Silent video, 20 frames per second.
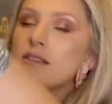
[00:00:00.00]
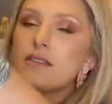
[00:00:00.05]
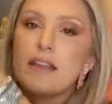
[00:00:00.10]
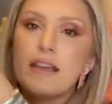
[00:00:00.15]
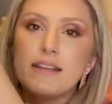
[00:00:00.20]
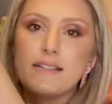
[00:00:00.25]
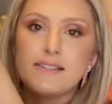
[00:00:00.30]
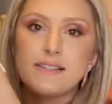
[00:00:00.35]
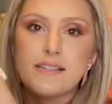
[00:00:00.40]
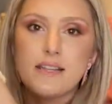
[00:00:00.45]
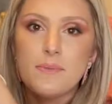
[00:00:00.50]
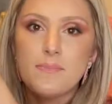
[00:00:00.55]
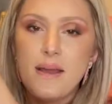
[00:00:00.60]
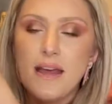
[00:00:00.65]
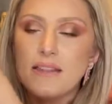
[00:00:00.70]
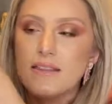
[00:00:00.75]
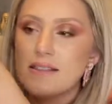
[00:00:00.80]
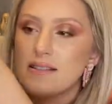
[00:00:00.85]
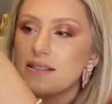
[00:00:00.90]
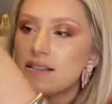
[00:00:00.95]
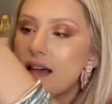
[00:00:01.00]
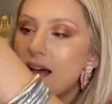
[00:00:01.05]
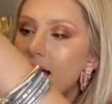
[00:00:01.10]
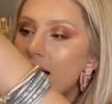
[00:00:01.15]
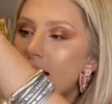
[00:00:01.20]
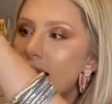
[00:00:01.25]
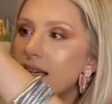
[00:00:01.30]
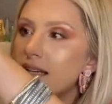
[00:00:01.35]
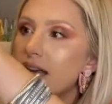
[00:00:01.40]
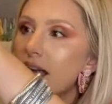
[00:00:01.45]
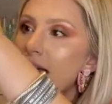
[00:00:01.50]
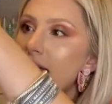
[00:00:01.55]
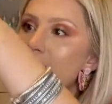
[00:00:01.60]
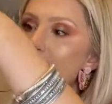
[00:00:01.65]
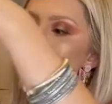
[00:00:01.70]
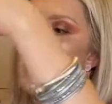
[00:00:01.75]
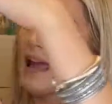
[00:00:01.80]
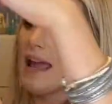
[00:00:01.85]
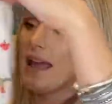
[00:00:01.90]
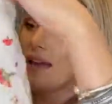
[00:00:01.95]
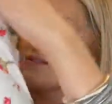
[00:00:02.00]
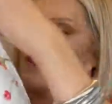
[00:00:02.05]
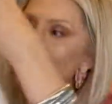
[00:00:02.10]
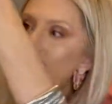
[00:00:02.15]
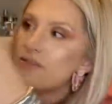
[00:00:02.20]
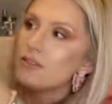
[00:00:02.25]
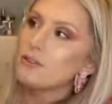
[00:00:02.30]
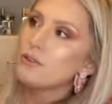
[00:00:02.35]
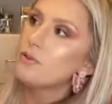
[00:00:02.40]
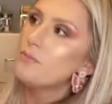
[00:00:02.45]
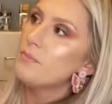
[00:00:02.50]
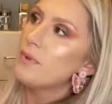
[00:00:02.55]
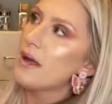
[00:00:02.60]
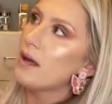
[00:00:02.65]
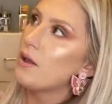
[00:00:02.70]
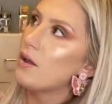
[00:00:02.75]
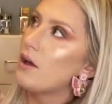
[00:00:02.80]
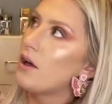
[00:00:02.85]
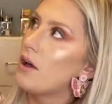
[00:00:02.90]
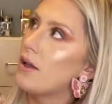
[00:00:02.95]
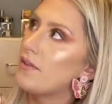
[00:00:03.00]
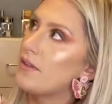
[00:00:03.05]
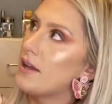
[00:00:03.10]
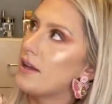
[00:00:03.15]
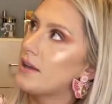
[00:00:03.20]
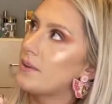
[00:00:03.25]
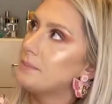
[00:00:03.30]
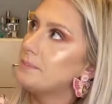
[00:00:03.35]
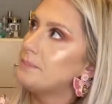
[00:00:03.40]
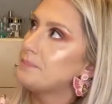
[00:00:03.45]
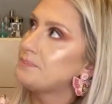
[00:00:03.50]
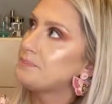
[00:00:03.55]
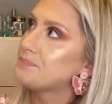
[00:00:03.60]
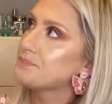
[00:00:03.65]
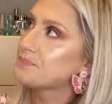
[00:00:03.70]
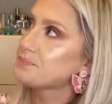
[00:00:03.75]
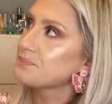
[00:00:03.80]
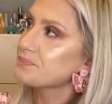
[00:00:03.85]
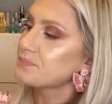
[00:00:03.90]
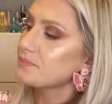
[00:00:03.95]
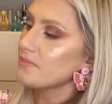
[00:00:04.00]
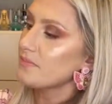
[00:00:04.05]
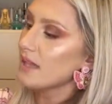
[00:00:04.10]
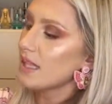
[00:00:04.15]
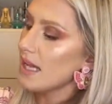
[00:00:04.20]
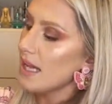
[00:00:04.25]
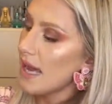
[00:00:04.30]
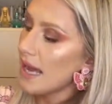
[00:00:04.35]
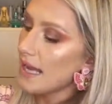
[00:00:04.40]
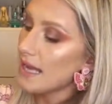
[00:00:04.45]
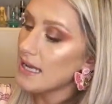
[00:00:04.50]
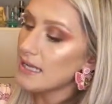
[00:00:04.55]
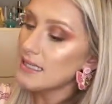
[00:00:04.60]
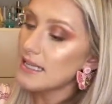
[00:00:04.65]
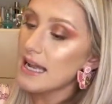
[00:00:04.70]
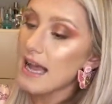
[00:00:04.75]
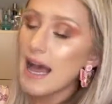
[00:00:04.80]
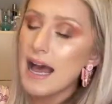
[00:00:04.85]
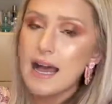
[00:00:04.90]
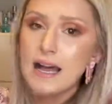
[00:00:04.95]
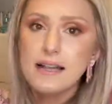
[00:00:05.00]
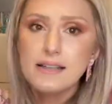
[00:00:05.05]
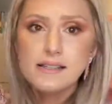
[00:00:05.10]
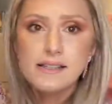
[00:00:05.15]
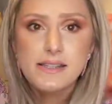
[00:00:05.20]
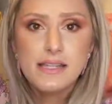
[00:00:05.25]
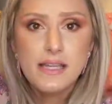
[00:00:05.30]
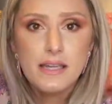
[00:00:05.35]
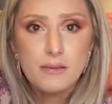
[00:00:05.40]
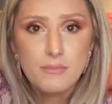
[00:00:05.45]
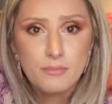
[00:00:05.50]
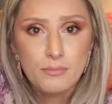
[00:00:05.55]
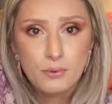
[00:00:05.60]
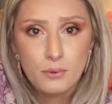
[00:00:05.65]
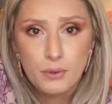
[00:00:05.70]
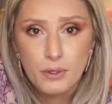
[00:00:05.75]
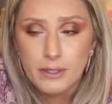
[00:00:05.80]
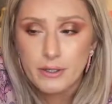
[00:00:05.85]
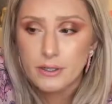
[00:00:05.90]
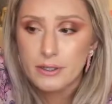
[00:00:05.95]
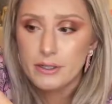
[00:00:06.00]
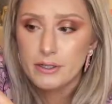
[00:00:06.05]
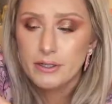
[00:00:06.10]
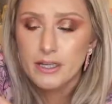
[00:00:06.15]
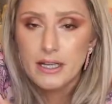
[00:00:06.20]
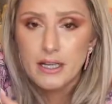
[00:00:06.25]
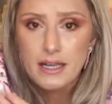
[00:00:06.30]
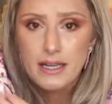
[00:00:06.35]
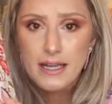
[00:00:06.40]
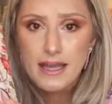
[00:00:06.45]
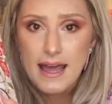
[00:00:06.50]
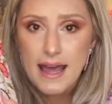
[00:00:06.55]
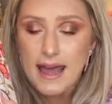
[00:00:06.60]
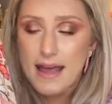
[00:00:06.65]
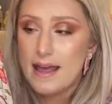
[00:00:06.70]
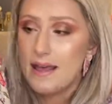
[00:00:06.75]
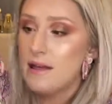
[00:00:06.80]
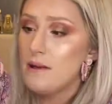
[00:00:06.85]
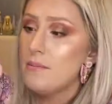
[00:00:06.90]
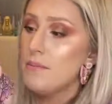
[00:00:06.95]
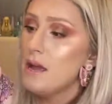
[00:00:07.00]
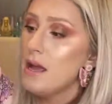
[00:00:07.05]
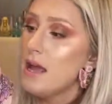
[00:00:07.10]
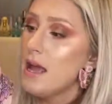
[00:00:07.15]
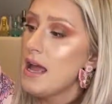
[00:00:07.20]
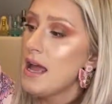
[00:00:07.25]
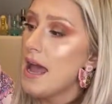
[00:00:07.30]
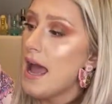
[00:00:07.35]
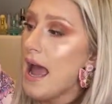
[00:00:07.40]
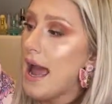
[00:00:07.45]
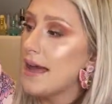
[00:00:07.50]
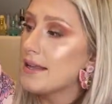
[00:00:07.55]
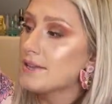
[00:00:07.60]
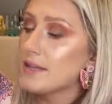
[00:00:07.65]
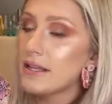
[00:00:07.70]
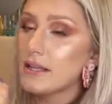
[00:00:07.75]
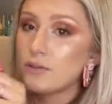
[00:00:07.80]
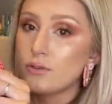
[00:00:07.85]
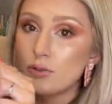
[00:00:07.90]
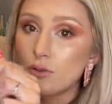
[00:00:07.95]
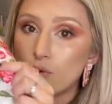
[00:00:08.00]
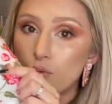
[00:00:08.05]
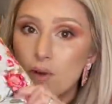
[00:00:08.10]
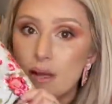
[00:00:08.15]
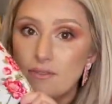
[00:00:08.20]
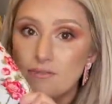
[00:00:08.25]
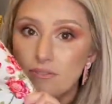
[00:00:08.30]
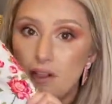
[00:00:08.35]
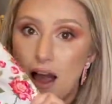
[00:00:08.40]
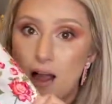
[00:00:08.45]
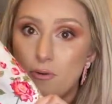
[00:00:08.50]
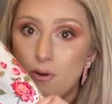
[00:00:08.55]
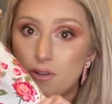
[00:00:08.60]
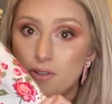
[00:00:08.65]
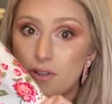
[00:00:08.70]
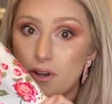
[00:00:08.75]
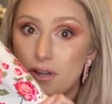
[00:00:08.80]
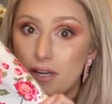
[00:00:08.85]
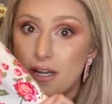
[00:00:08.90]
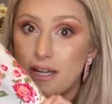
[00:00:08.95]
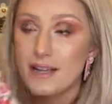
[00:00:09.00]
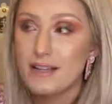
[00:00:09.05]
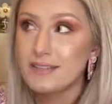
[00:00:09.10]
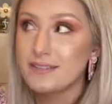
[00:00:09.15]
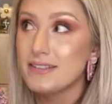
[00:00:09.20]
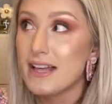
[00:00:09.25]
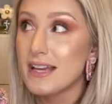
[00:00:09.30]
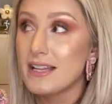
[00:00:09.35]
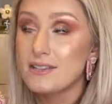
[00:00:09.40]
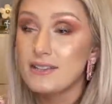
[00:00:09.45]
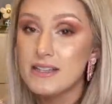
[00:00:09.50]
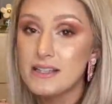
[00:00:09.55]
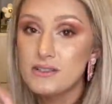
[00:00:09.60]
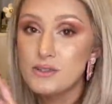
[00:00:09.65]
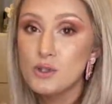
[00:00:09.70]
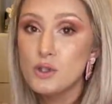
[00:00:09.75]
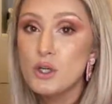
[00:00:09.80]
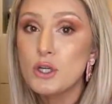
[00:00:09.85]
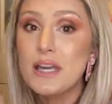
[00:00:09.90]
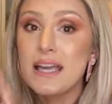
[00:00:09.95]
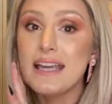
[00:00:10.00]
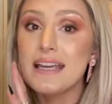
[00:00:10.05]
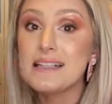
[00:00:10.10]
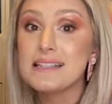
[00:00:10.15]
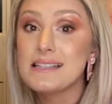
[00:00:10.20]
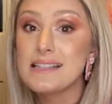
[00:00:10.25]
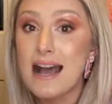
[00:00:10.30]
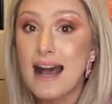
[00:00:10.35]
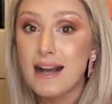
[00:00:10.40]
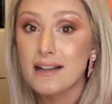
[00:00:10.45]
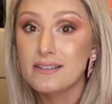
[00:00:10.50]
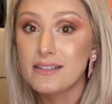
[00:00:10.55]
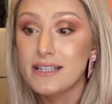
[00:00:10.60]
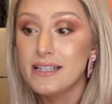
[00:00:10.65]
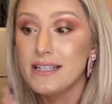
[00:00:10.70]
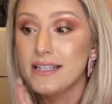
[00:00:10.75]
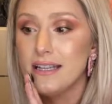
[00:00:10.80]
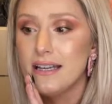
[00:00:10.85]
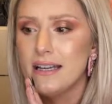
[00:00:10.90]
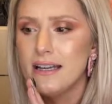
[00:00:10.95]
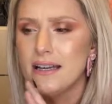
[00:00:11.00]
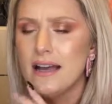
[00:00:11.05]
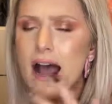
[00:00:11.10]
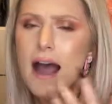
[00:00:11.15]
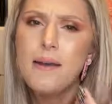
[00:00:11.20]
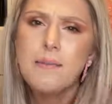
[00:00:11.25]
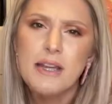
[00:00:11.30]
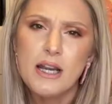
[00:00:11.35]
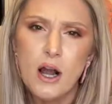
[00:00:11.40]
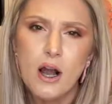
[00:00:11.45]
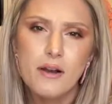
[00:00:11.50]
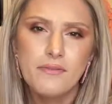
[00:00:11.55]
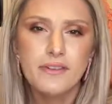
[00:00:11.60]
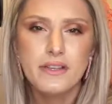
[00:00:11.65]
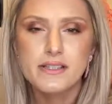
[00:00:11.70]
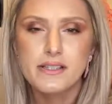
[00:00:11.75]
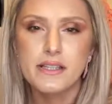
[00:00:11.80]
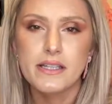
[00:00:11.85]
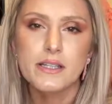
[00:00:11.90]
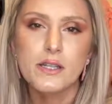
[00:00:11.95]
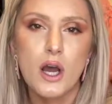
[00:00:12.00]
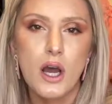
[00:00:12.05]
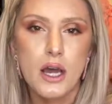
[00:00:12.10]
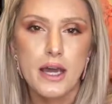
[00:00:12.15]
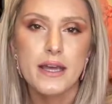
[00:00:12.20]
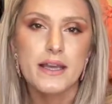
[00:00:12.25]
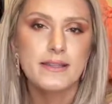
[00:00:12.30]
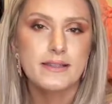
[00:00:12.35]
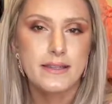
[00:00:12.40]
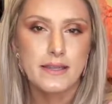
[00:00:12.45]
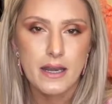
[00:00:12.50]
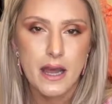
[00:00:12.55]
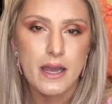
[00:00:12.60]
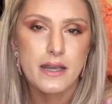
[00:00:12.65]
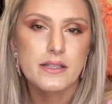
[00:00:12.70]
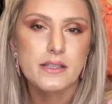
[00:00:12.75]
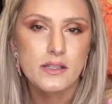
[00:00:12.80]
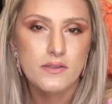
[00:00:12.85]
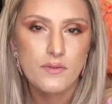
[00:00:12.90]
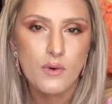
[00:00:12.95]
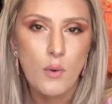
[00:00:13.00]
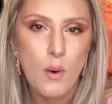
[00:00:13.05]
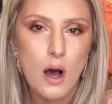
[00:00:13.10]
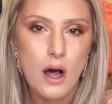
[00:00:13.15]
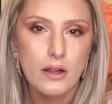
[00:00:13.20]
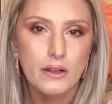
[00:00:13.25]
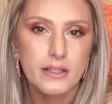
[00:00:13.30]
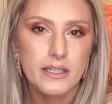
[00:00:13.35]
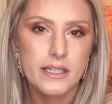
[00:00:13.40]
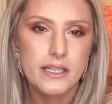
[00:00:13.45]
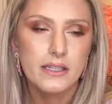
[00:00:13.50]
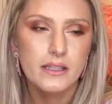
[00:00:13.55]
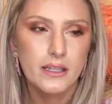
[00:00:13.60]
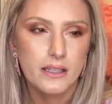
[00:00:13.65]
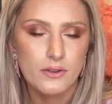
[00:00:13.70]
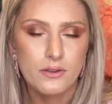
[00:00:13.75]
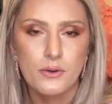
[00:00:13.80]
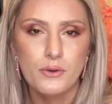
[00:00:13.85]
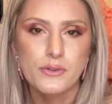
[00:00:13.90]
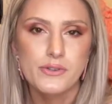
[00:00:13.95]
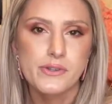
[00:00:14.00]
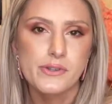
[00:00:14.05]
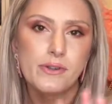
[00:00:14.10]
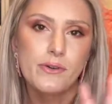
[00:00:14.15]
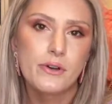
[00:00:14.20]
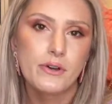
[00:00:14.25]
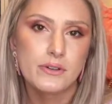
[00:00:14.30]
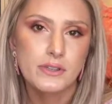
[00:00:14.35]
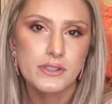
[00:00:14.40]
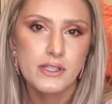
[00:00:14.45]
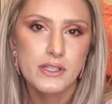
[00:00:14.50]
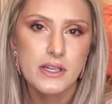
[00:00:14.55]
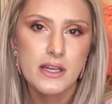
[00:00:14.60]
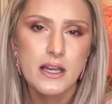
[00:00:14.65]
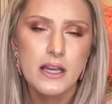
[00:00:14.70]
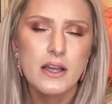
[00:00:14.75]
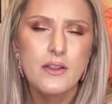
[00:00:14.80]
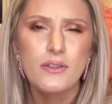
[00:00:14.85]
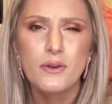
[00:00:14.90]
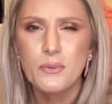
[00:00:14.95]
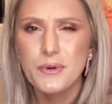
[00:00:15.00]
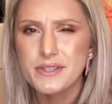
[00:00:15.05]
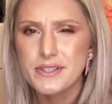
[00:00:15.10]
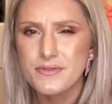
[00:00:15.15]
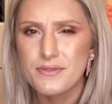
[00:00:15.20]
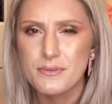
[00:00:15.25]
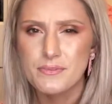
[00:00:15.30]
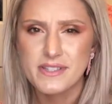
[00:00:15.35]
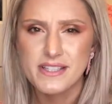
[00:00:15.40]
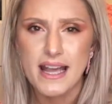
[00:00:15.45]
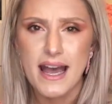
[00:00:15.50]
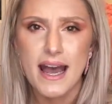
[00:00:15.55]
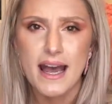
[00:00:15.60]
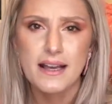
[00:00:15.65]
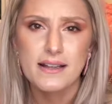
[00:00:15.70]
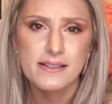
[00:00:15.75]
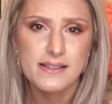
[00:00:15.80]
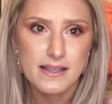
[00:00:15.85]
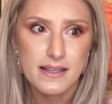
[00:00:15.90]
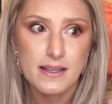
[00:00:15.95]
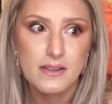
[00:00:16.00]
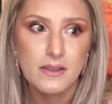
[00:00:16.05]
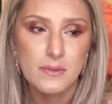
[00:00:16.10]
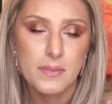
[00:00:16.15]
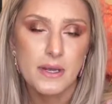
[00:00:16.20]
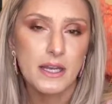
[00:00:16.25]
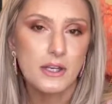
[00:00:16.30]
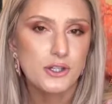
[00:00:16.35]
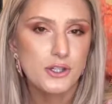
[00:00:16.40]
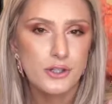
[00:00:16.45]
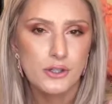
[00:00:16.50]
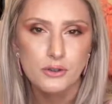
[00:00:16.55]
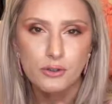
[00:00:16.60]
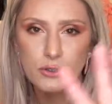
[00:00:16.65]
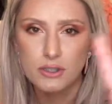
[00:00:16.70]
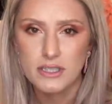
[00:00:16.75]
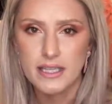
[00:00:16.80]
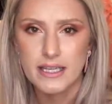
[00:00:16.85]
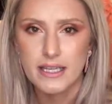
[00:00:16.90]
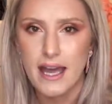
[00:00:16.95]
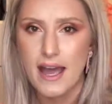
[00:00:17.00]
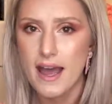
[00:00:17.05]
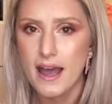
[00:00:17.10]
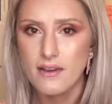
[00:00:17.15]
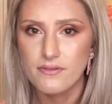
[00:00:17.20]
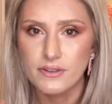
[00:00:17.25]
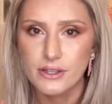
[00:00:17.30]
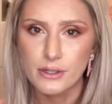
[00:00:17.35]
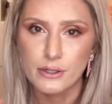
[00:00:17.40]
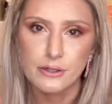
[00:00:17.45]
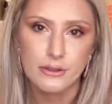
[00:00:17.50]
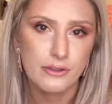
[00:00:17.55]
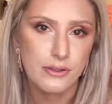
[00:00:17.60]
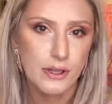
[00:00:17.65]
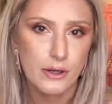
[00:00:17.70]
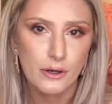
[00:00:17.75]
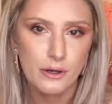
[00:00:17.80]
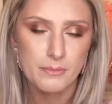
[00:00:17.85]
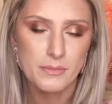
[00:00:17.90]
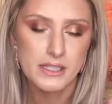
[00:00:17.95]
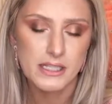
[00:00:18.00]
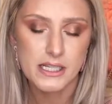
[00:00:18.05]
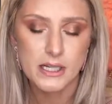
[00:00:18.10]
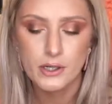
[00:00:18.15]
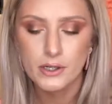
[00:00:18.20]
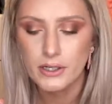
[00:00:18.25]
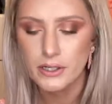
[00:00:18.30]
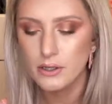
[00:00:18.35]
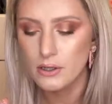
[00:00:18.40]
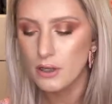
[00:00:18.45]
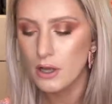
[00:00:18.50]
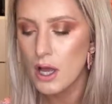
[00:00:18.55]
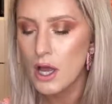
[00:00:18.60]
They zip at the side and they have a little belt on them, and it has the embroidered hem and like little red flowers on it. Like these look exactly, I mean obviously not as nice of quality, like those looked, the ones from Saks in the picture looked like a heavier, thicker material.